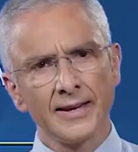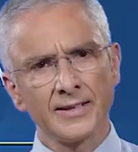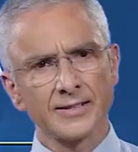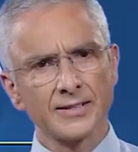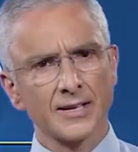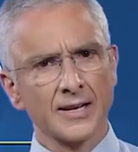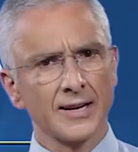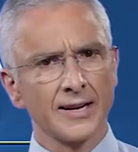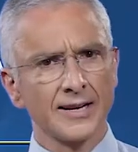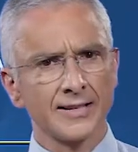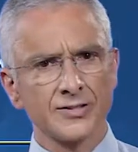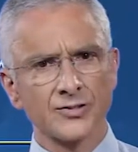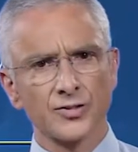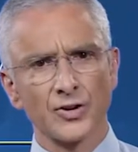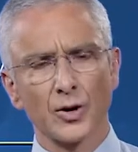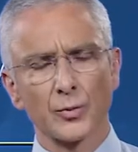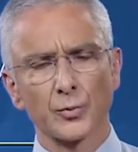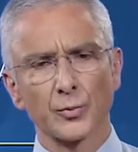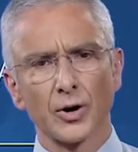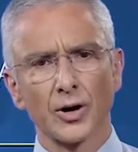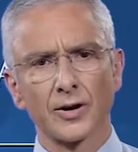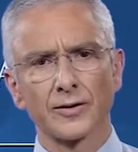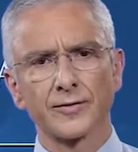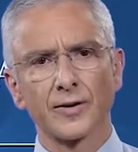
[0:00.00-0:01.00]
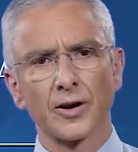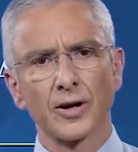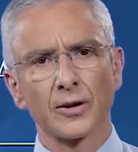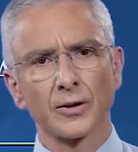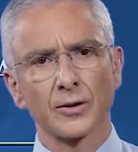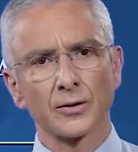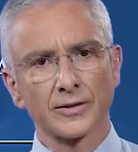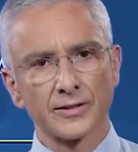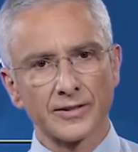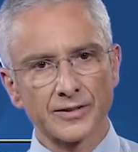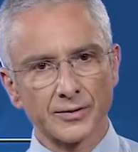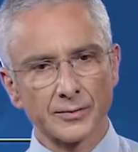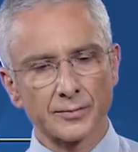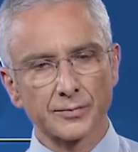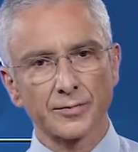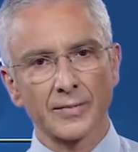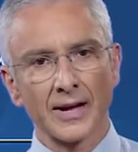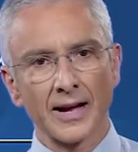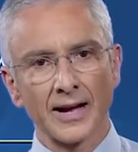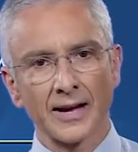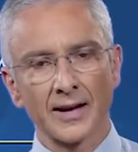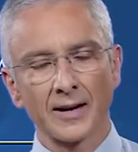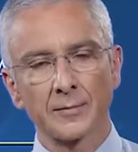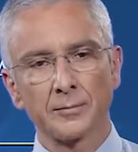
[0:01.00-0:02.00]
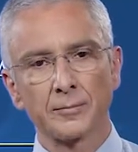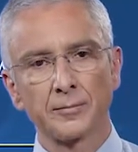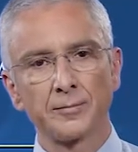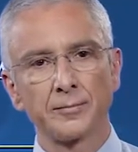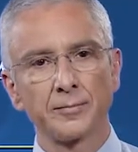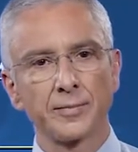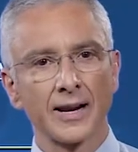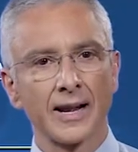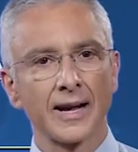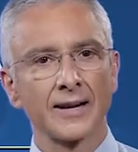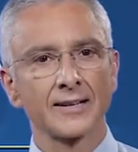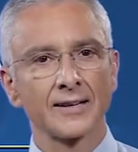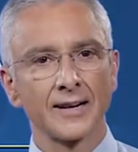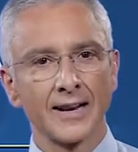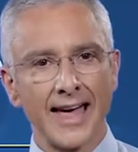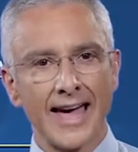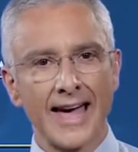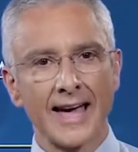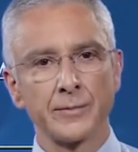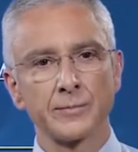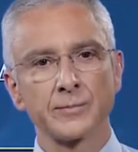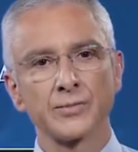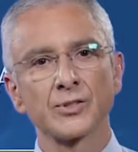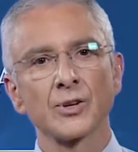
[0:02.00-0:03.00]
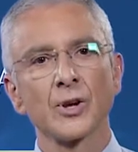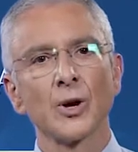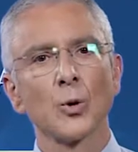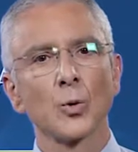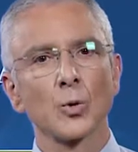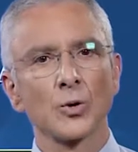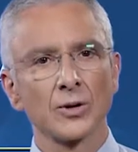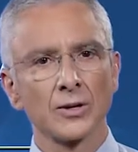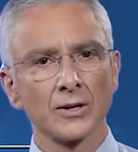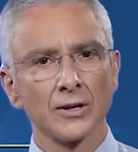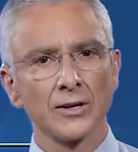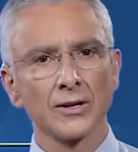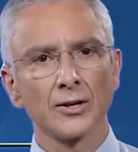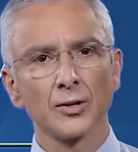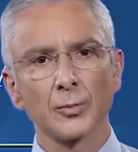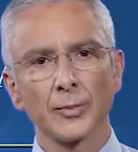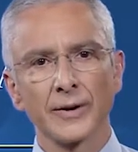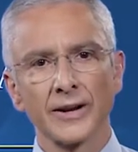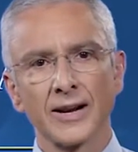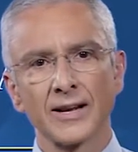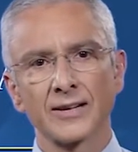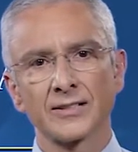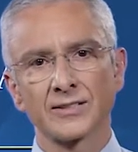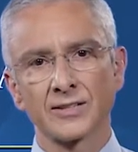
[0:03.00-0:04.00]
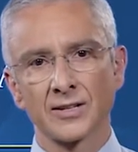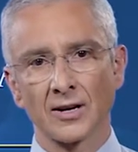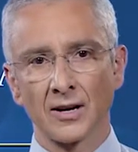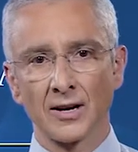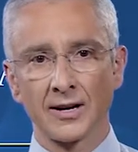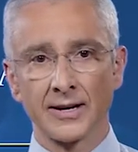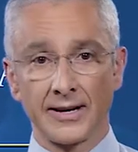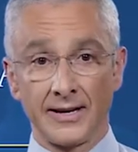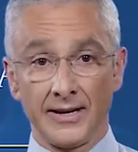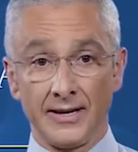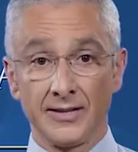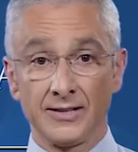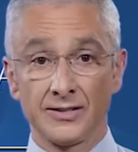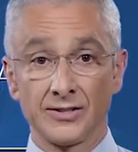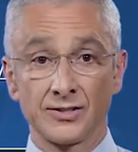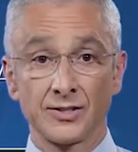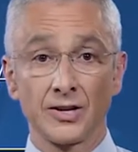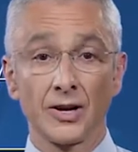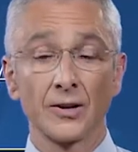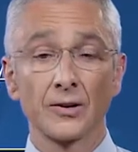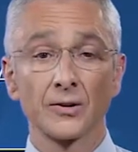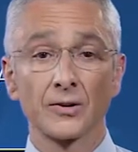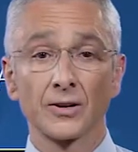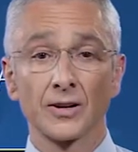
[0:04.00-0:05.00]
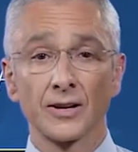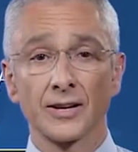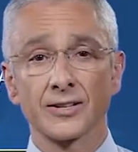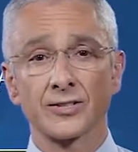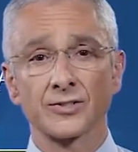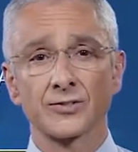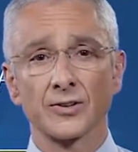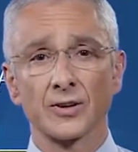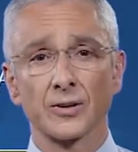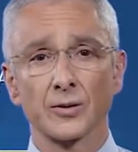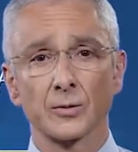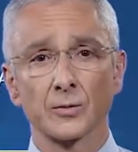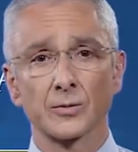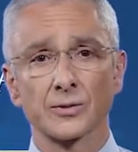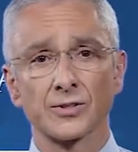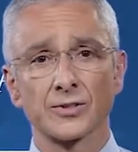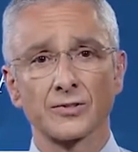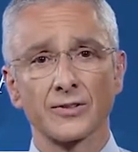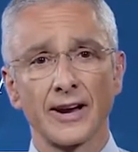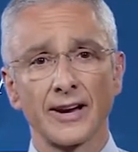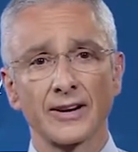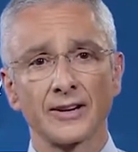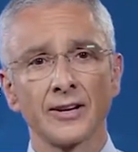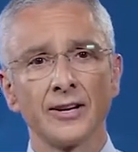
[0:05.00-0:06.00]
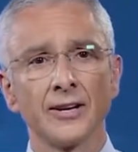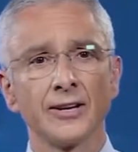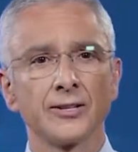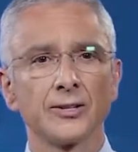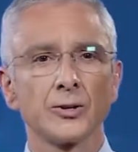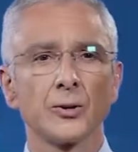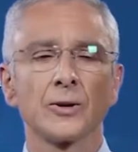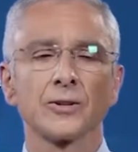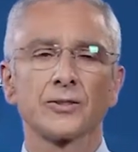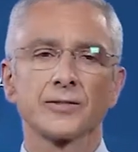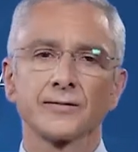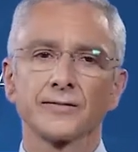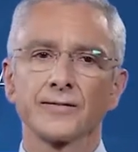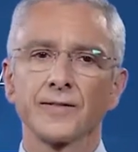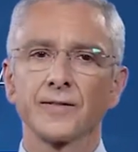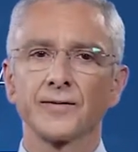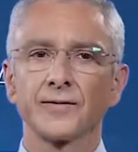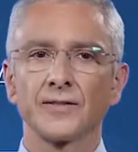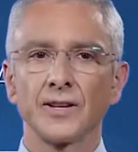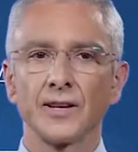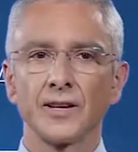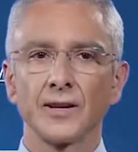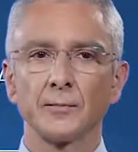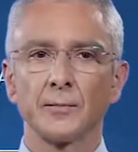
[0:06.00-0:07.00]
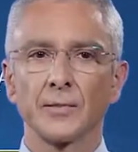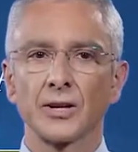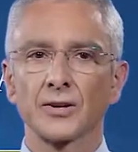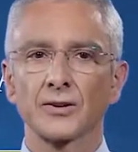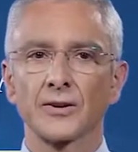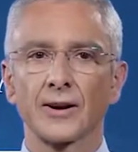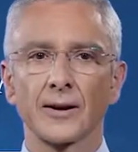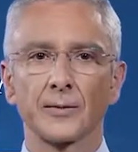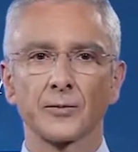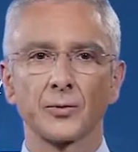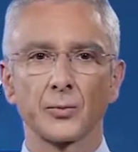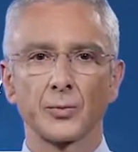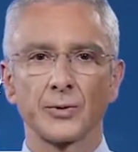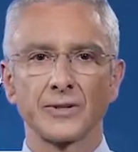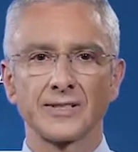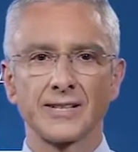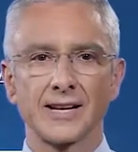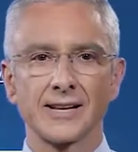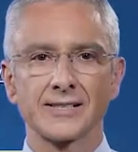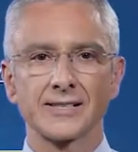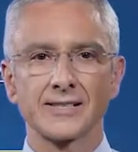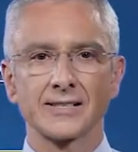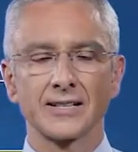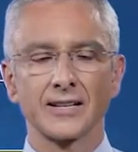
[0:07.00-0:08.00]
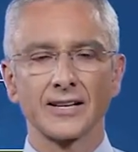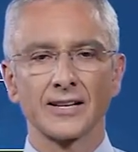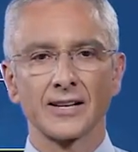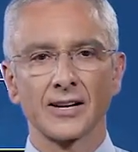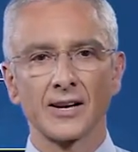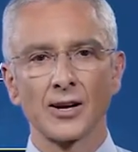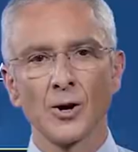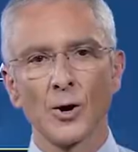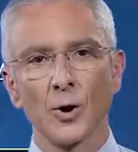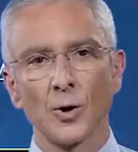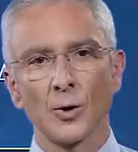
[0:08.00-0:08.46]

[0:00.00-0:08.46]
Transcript: His cholesterol profile, or his blood labs, were a little bit untidy. His total cholesterol was around 250 milligrams per deciliter,